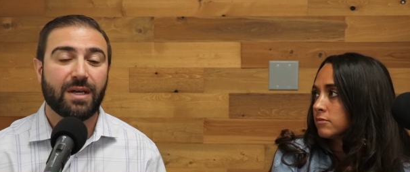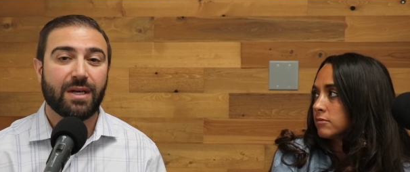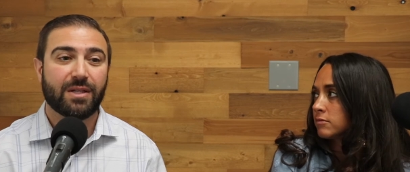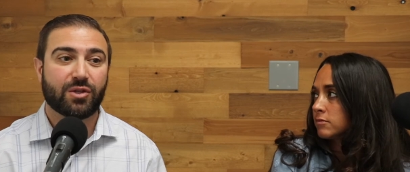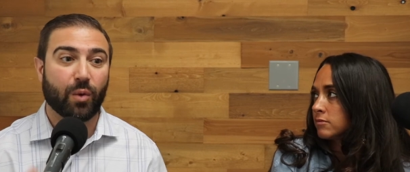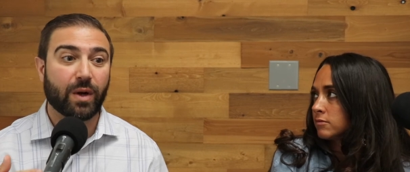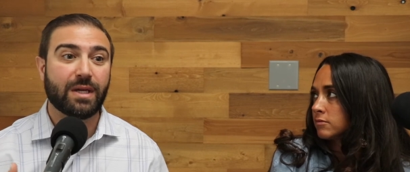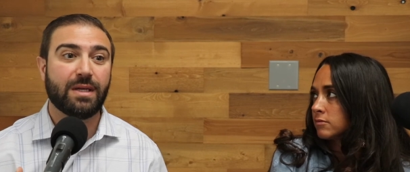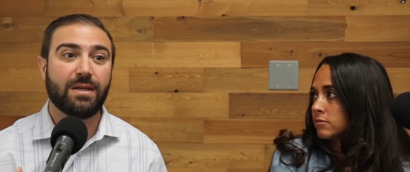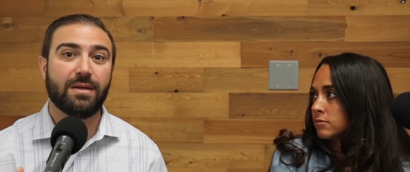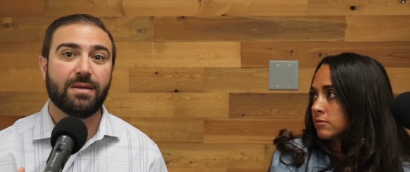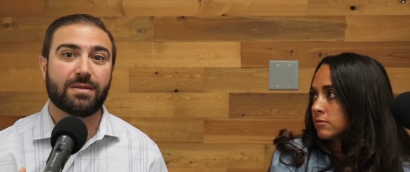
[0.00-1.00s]

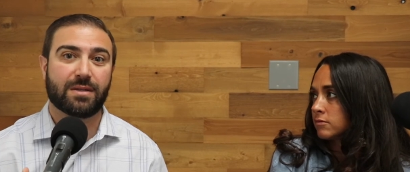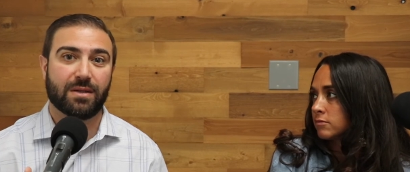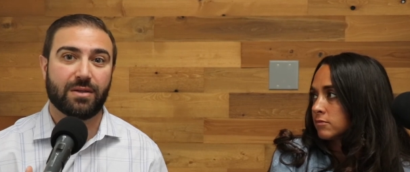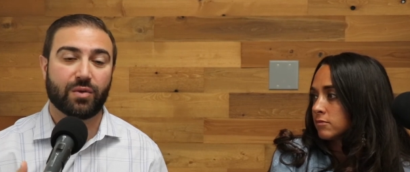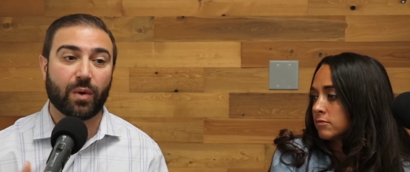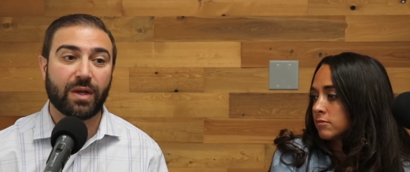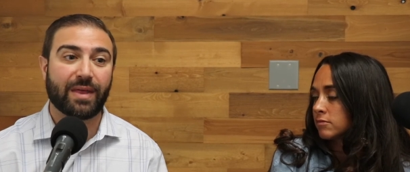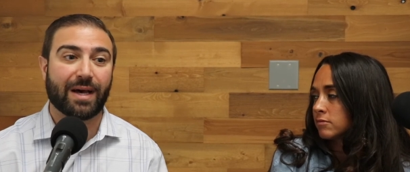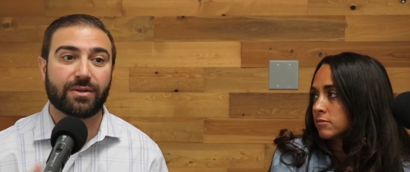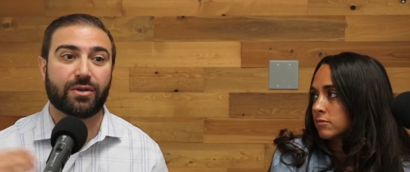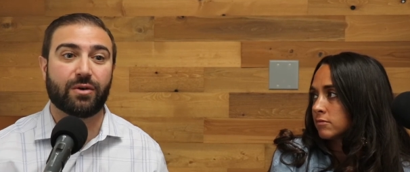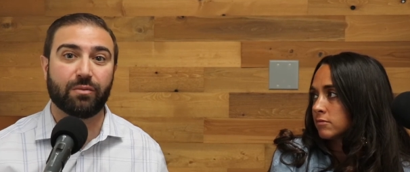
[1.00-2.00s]
Speaker 1: twenty
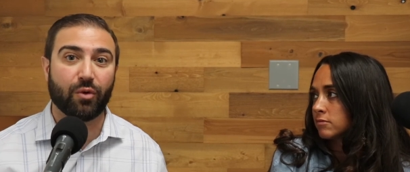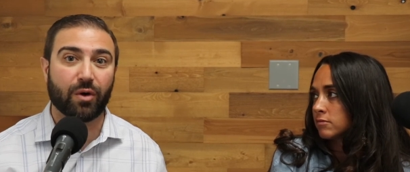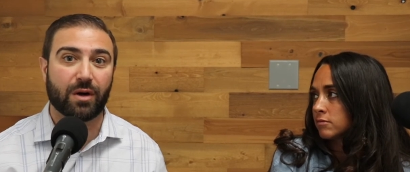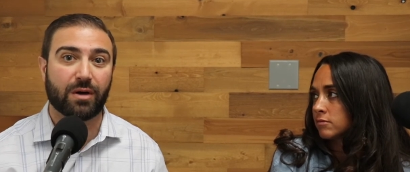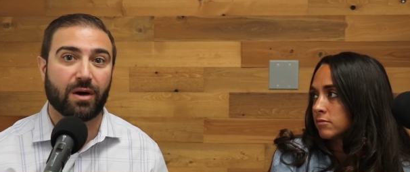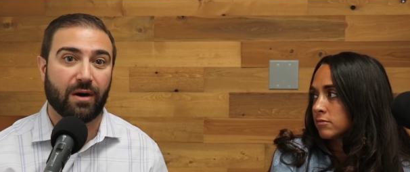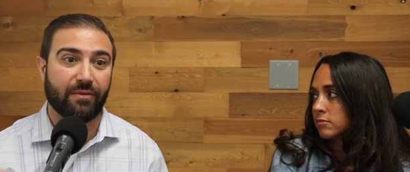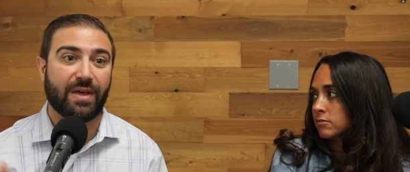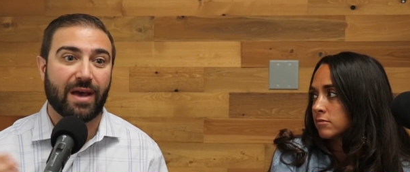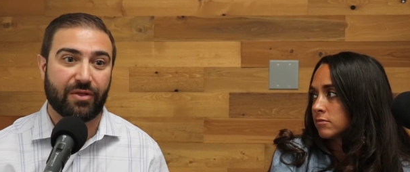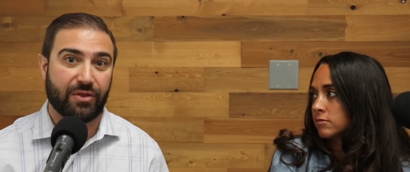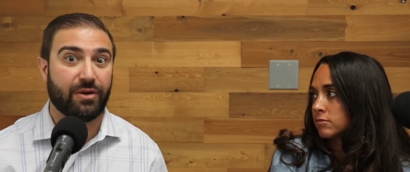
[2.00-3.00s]
thousand or more of
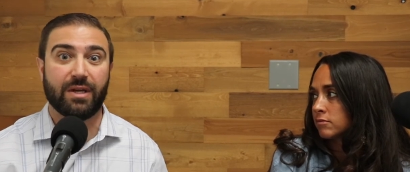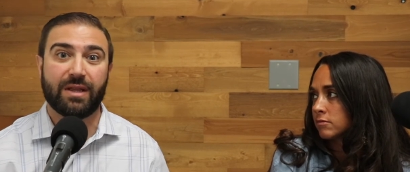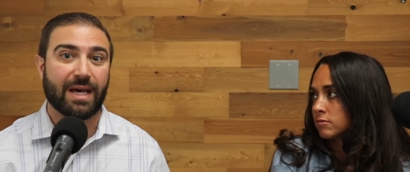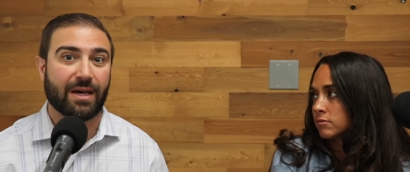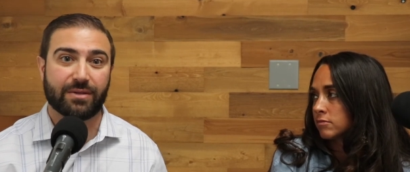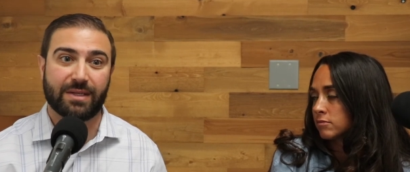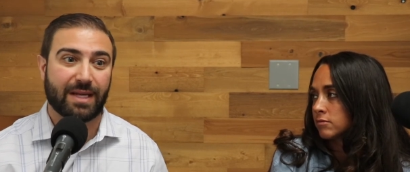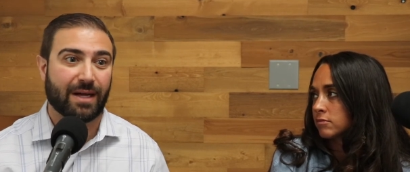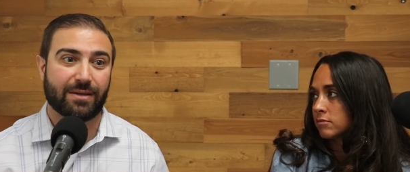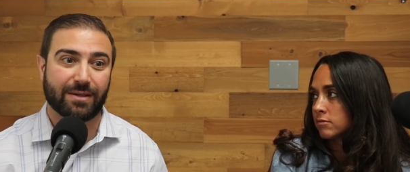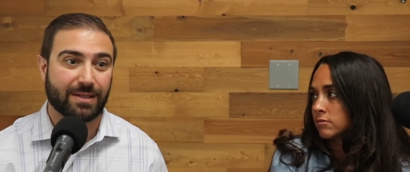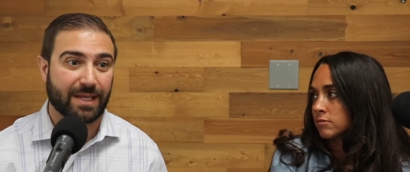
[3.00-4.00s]
that thirty thousand
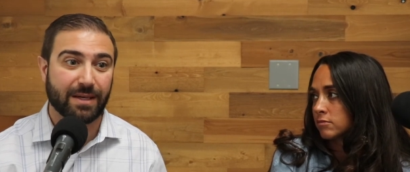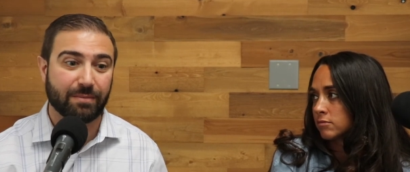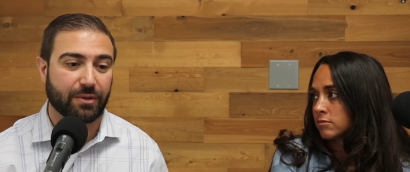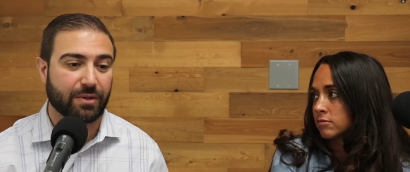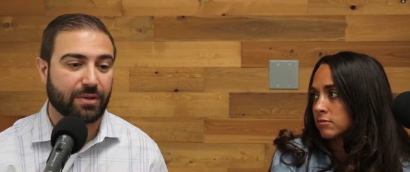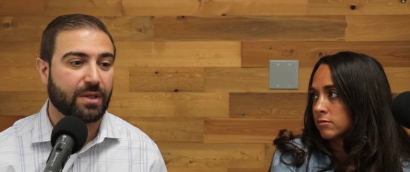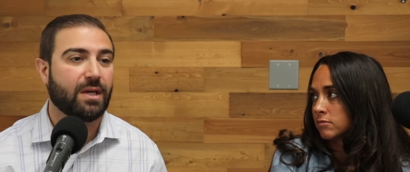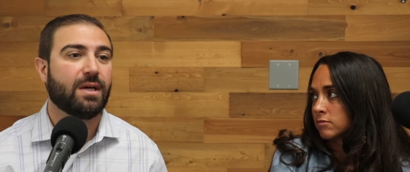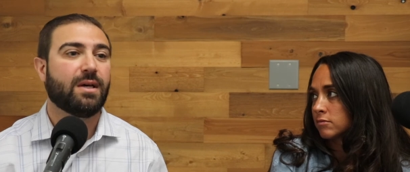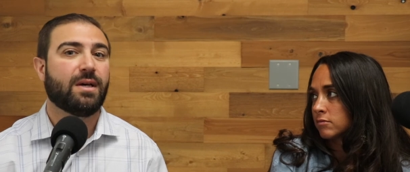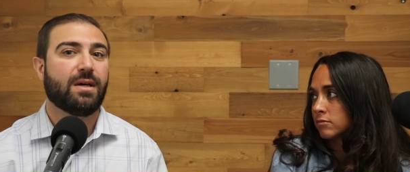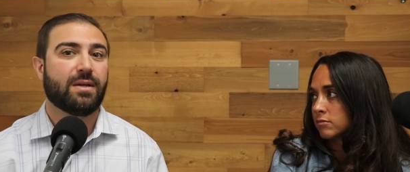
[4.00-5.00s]
dollars example.
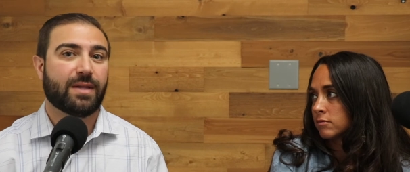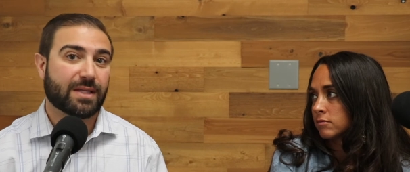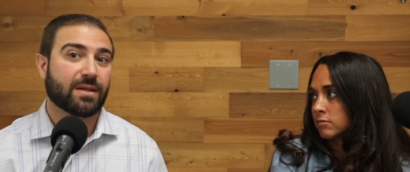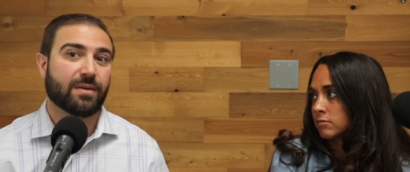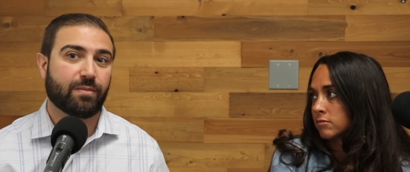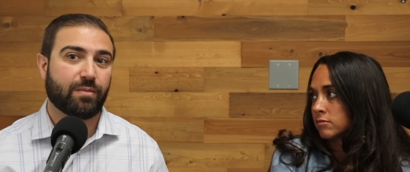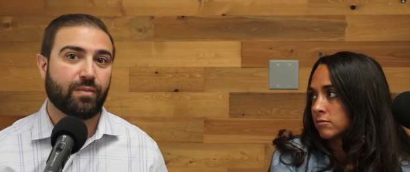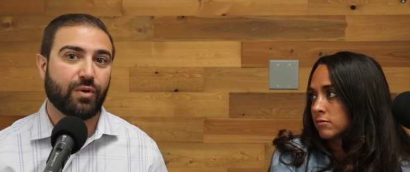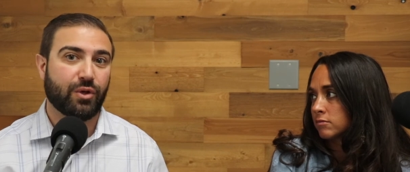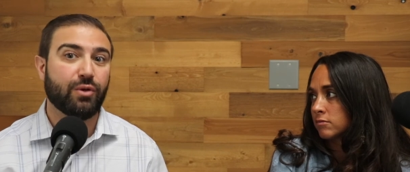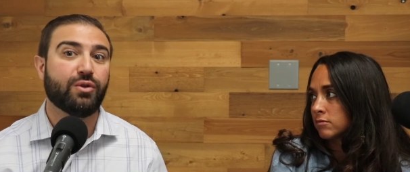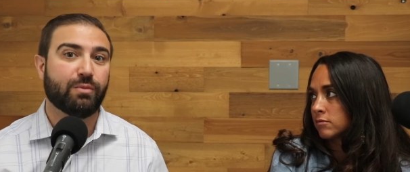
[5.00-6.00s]
That's a
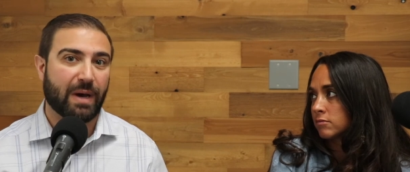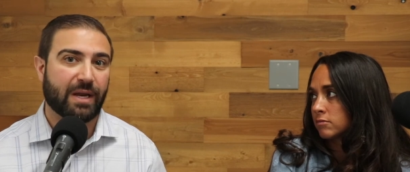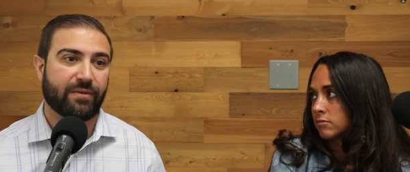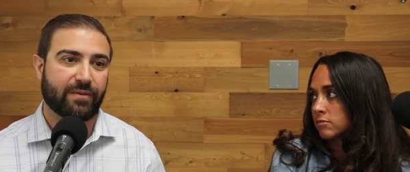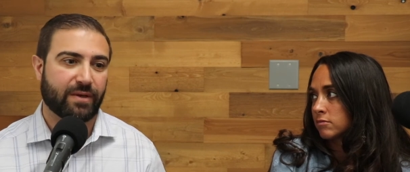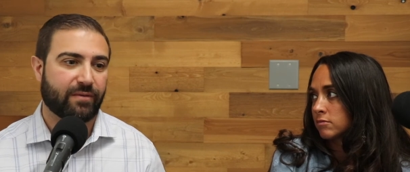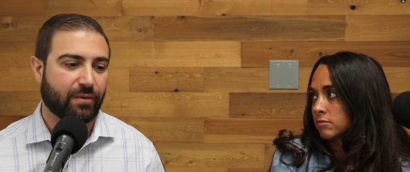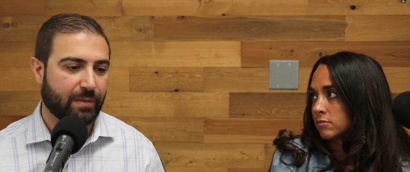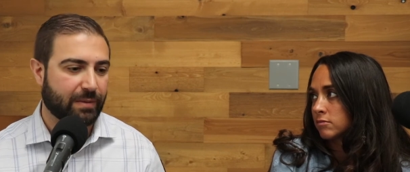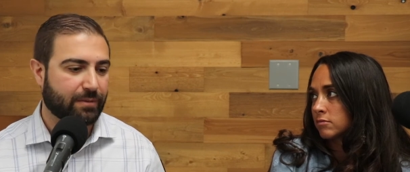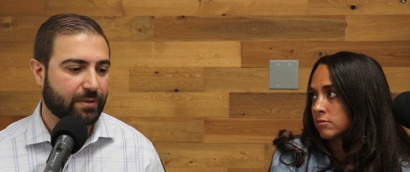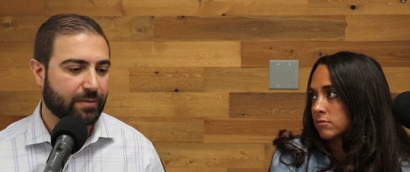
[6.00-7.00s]
huge benefit for
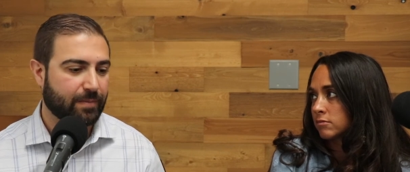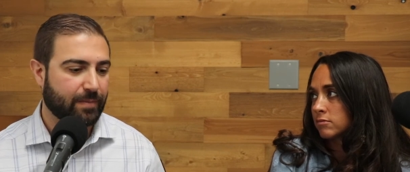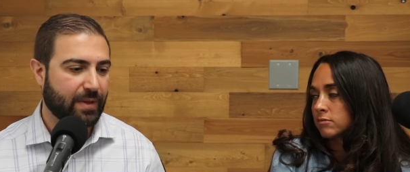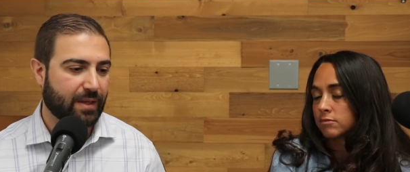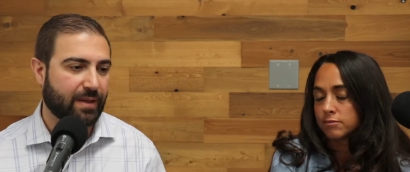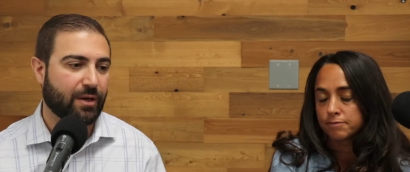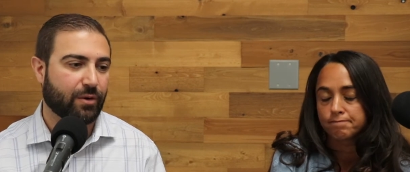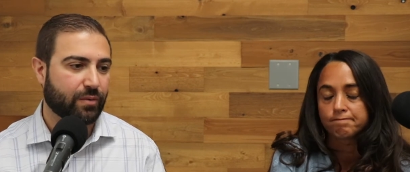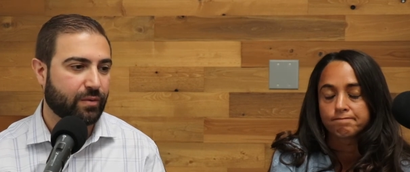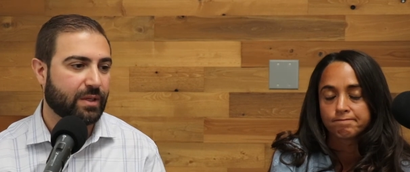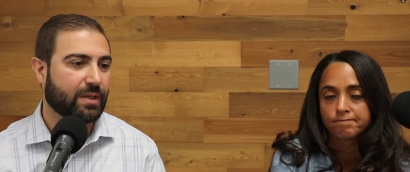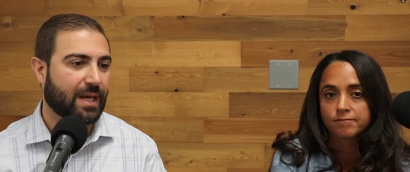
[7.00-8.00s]
people, and they don't
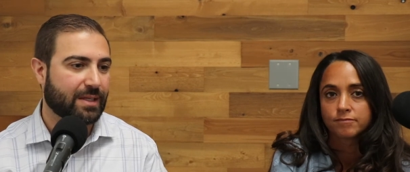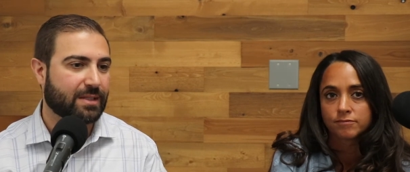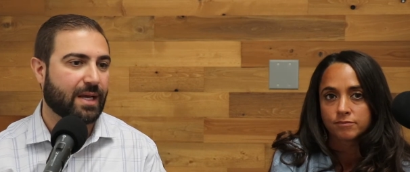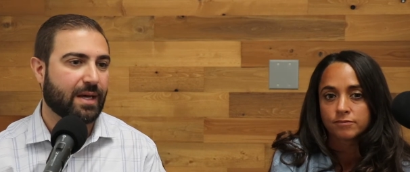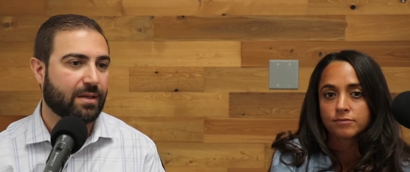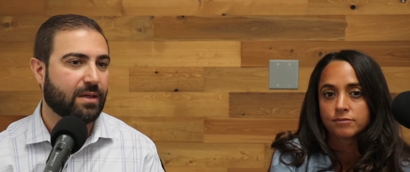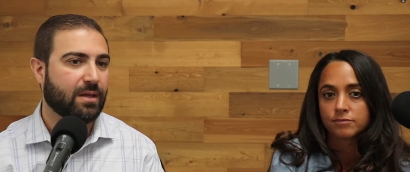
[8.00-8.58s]
realize that